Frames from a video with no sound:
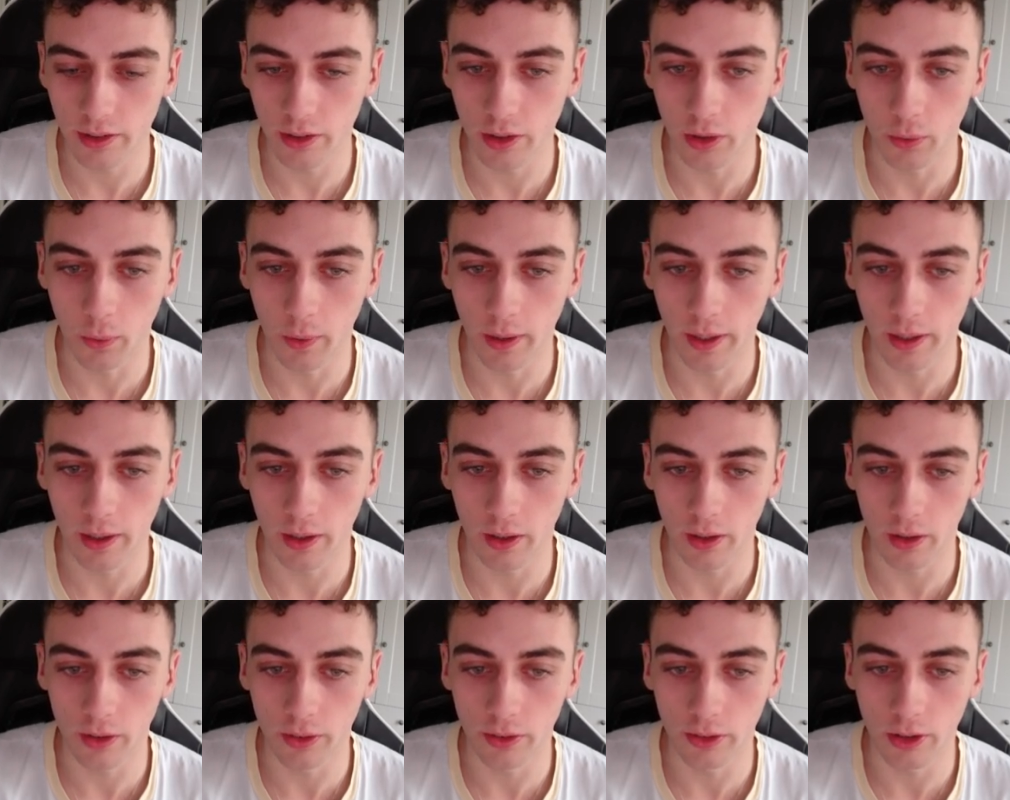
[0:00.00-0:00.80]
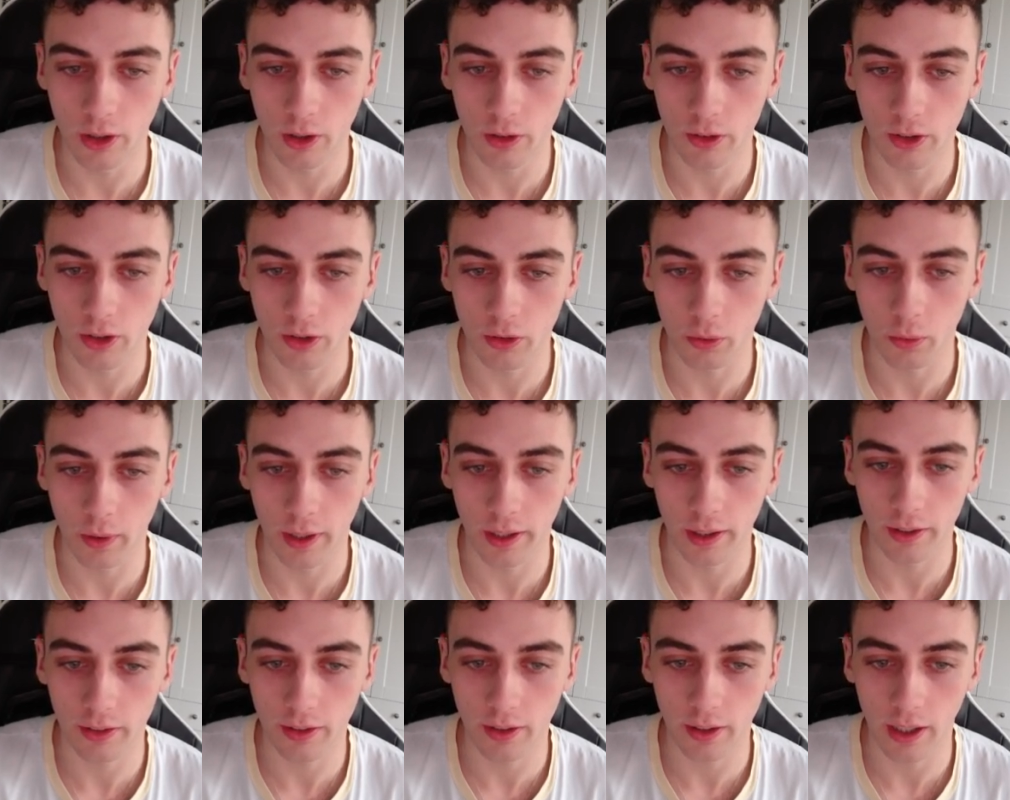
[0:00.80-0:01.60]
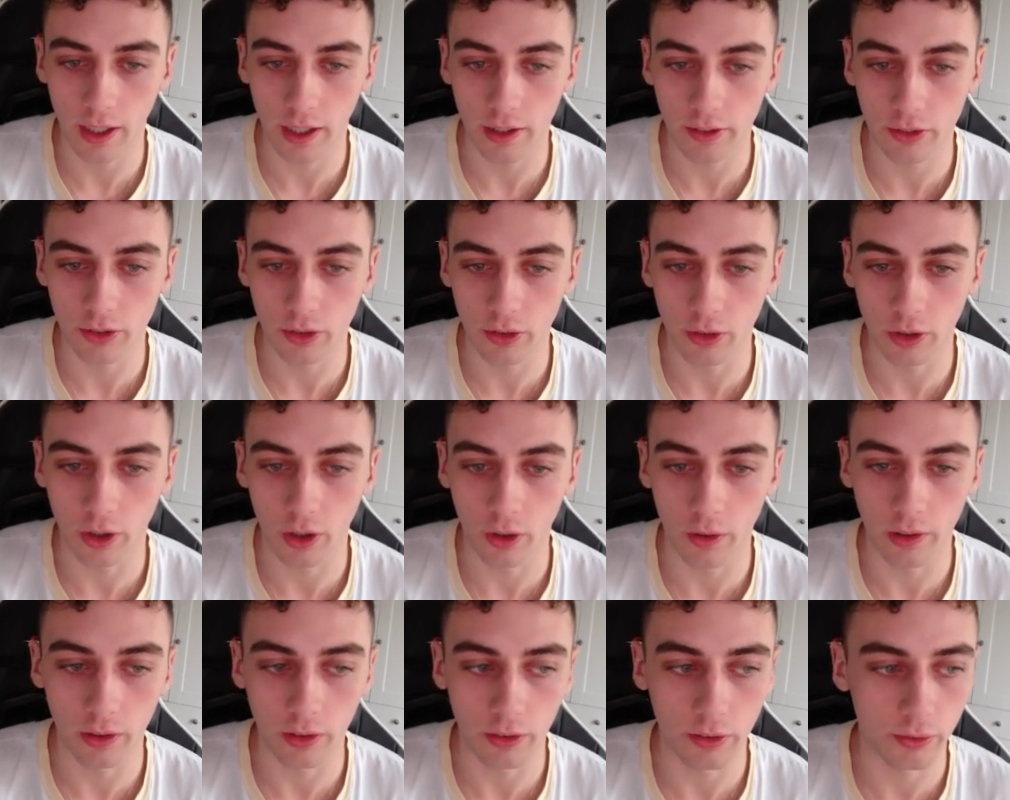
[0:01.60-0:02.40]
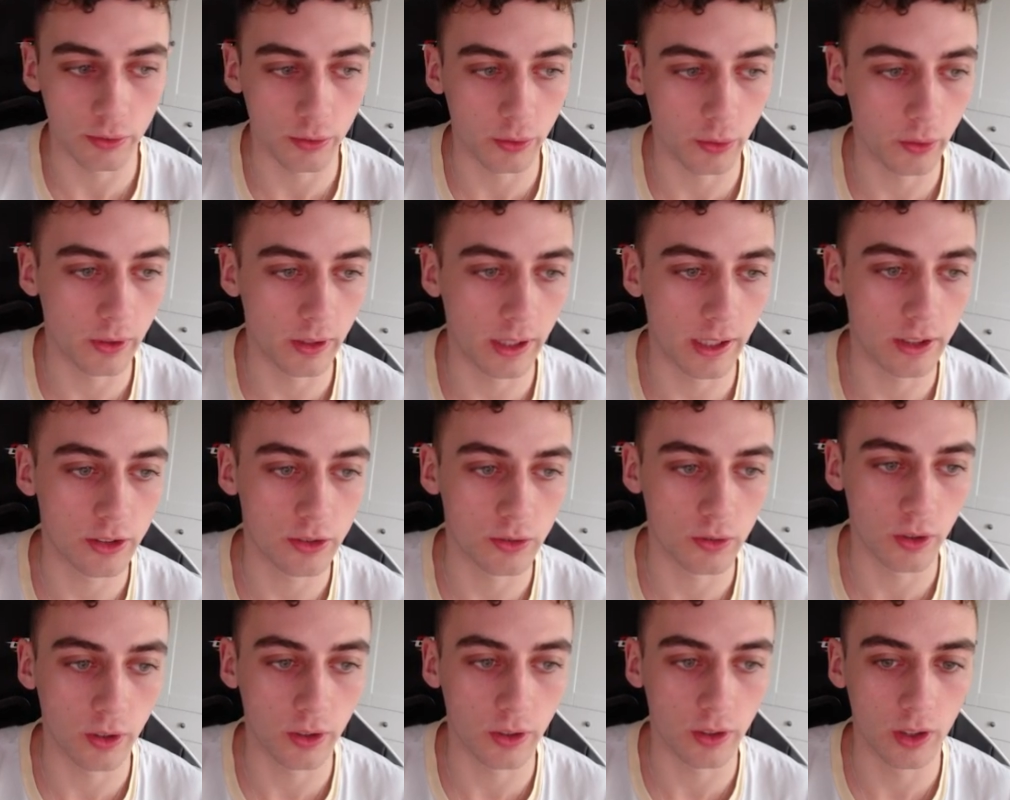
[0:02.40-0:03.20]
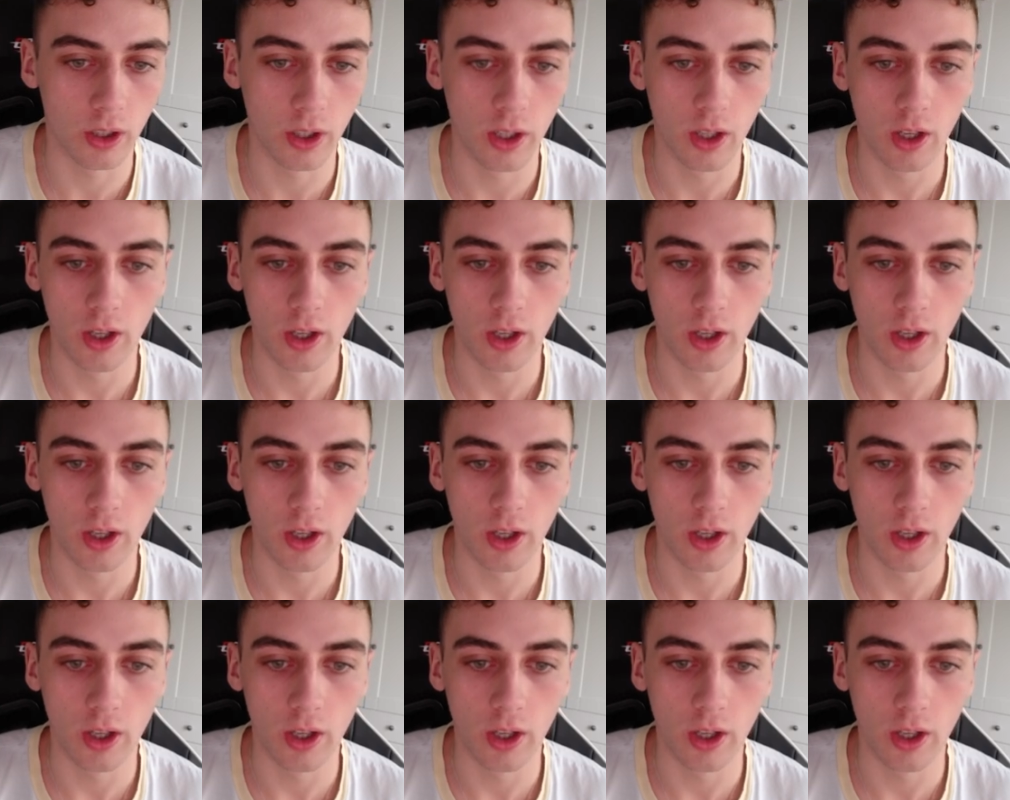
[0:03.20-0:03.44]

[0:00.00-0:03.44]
you will notice wicks as you're going through later on.